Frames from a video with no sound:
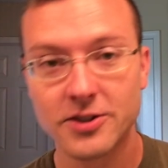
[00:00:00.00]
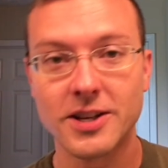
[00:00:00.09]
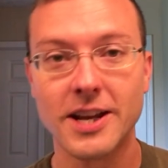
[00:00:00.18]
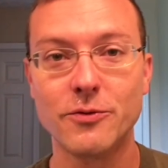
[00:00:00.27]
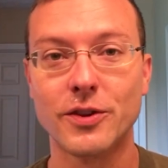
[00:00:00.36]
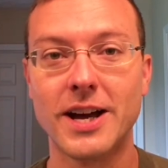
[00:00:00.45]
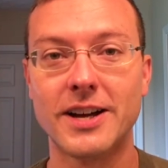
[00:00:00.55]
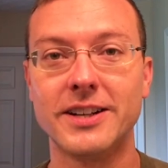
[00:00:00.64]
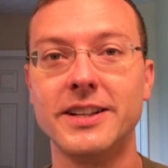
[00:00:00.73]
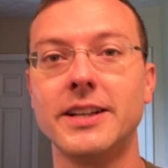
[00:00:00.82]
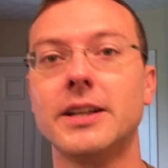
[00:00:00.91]
shave without
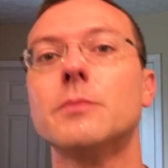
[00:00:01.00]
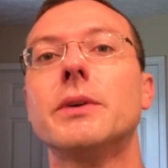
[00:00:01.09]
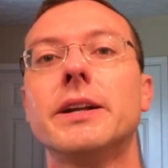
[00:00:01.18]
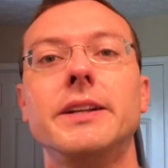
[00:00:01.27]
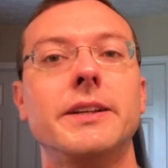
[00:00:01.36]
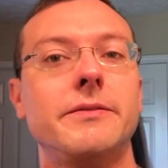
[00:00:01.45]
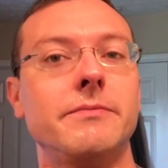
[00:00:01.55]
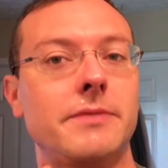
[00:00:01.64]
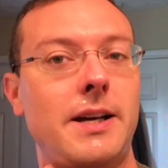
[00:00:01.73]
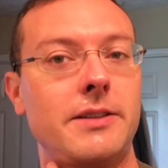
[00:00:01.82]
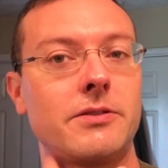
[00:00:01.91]
a nick, but I did.
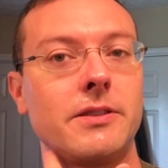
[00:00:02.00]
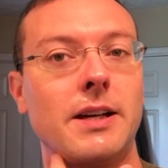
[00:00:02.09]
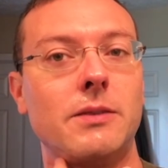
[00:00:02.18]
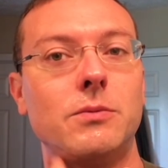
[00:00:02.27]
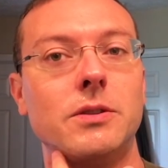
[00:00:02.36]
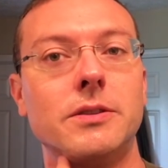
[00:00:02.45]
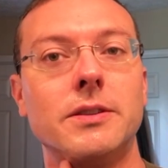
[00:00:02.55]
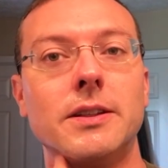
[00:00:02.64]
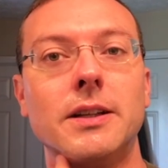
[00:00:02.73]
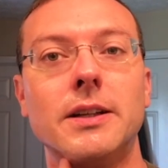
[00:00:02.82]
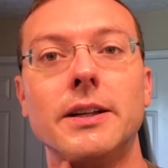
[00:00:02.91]
I actually got one,
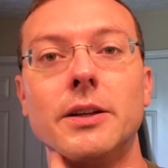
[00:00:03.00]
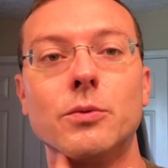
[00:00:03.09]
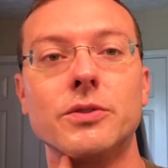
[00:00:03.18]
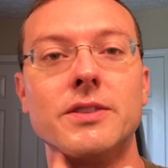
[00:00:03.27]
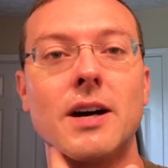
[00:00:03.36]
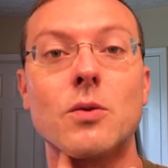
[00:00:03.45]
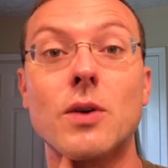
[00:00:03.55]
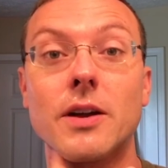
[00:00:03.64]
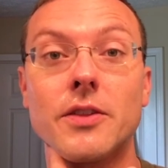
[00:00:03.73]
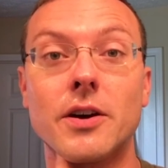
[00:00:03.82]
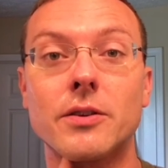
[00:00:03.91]
and it was not where I
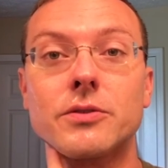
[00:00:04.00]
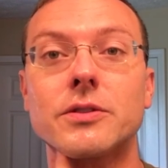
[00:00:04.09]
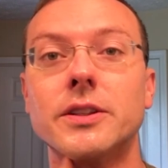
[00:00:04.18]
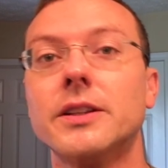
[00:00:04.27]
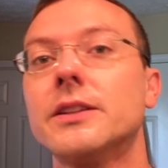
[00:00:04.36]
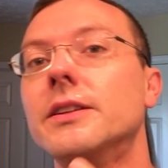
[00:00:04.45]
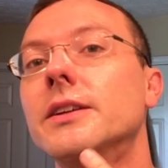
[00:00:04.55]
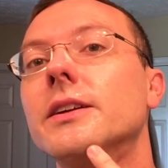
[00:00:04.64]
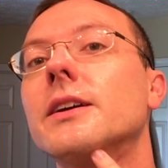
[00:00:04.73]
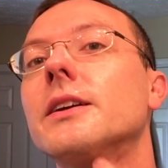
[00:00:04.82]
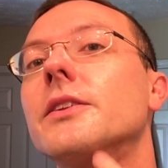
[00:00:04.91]
thought I was going to get the
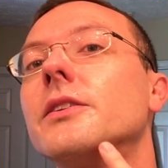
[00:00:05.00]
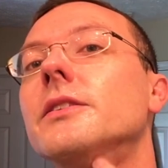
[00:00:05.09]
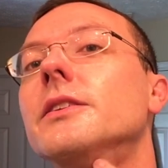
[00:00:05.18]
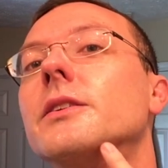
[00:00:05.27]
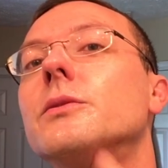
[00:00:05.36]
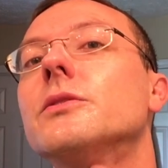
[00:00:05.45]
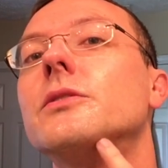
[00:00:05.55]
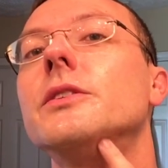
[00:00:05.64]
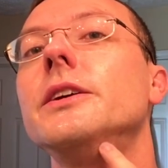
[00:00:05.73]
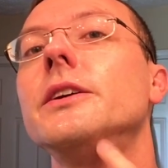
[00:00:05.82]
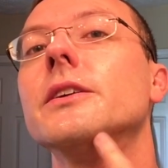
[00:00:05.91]
nick. I thought the nick was
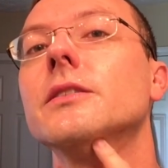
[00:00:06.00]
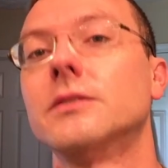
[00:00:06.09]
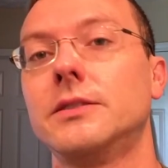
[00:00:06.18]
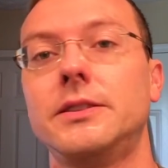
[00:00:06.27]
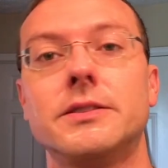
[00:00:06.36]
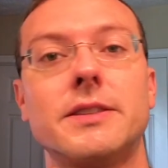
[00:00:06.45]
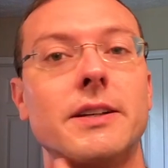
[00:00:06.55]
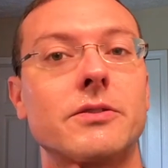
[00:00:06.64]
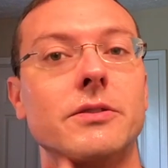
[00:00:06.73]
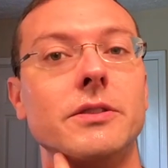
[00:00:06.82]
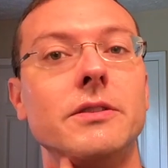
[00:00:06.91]
over here, and it's
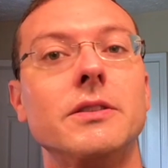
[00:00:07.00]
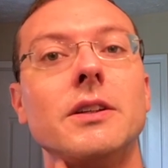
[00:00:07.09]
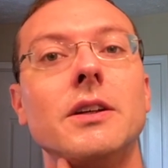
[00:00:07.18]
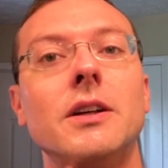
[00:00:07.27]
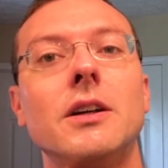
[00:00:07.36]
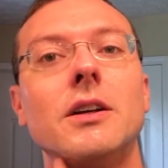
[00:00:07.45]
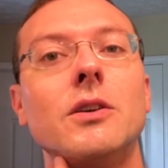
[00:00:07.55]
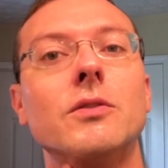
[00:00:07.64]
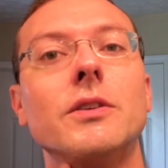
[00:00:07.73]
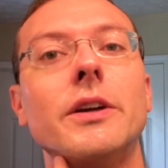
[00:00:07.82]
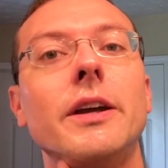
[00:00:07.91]
actually
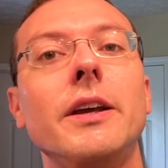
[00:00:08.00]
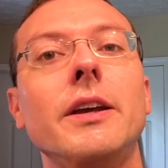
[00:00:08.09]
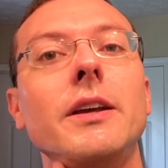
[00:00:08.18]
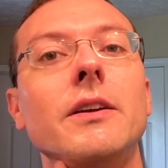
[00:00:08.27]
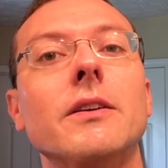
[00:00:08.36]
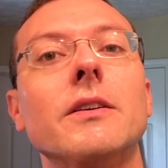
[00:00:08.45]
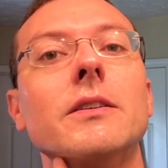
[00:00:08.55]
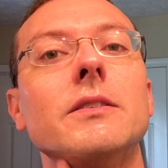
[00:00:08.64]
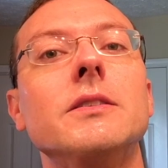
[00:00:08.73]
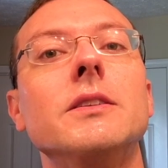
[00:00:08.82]
over here,